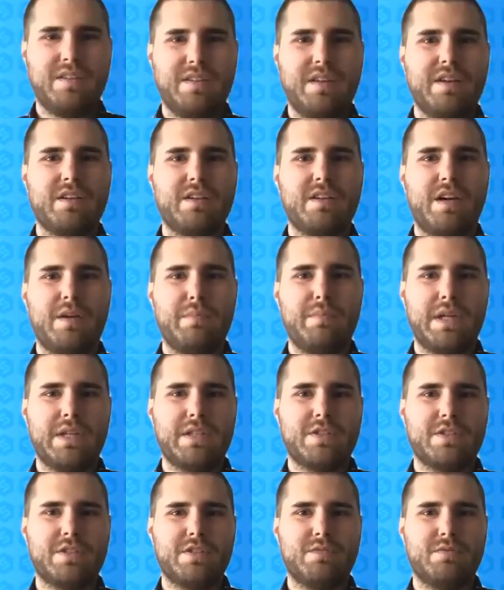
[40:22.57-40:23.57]
there I
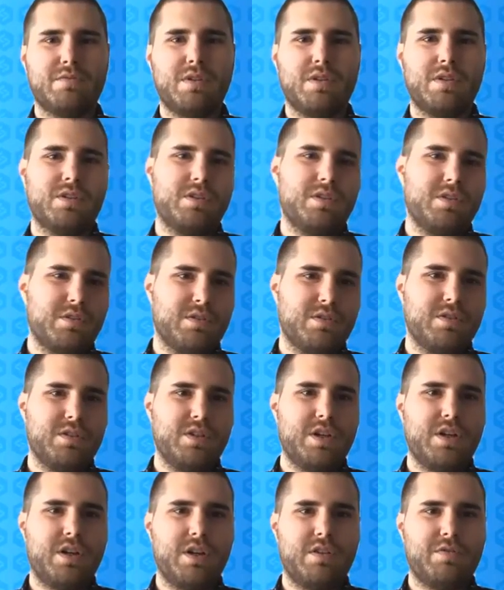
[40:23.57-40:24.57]
mentioned one early
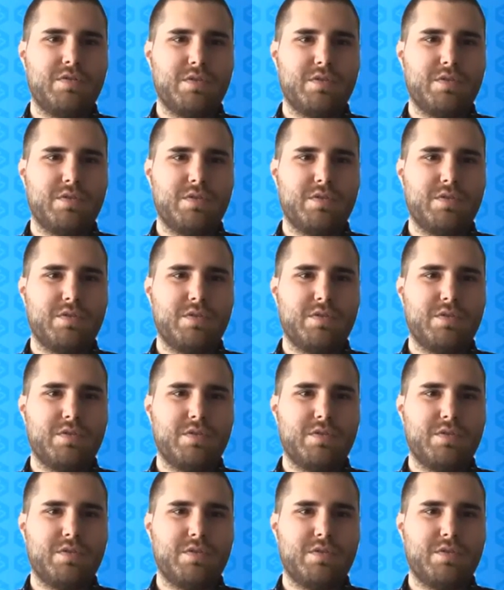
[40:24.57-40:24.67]
on.